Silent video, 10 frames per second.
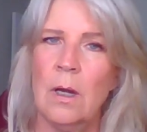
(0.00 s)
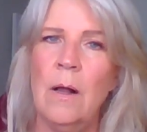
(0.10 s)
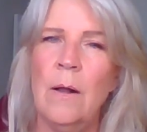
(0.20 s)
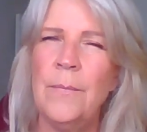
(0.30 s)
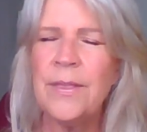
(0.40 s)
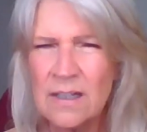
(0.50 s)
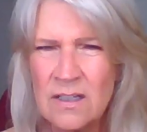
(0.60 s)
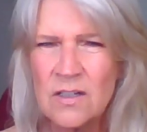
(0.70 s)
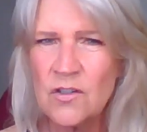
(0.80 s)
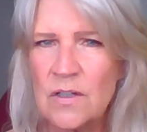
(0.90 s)
um,
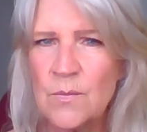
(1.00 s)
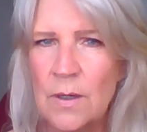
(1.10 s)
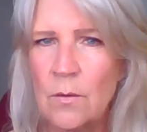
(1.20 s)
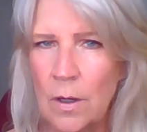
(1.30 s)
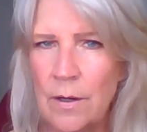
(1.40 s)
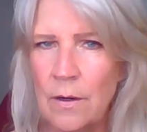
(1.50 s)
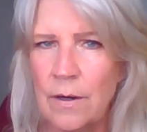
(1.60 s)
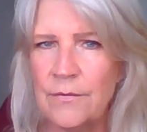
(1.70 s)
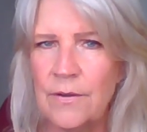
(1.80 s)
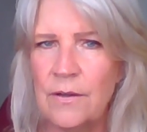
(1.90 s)
things to just be aware
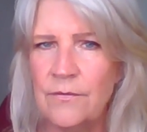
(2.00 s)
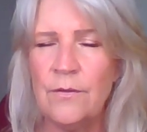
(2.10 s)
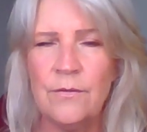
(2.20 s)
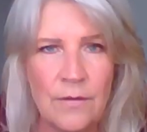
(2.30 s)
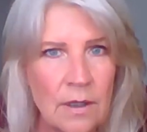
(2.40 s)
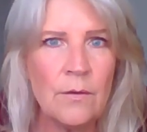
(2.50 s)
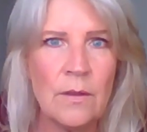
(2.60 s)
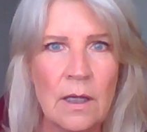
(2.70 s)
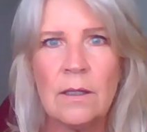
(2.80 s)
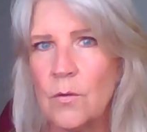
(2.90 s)
of if you feel
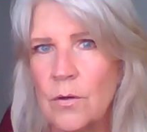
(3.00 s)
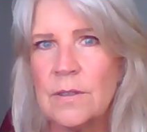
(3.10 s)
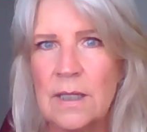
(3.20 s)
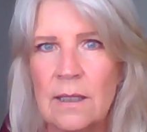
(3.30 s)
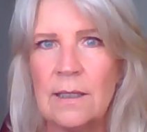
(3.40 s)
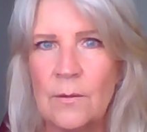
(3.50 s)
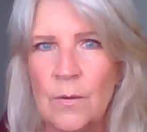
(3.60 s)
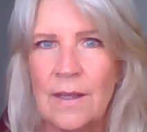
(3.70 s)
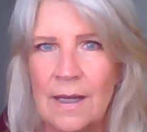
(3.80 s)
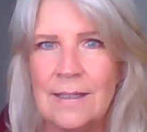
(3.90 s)
that you're dealing
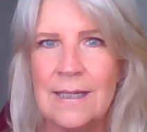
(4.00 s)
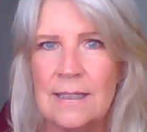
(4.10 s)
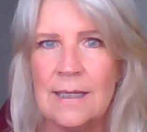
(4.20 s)
with ADD.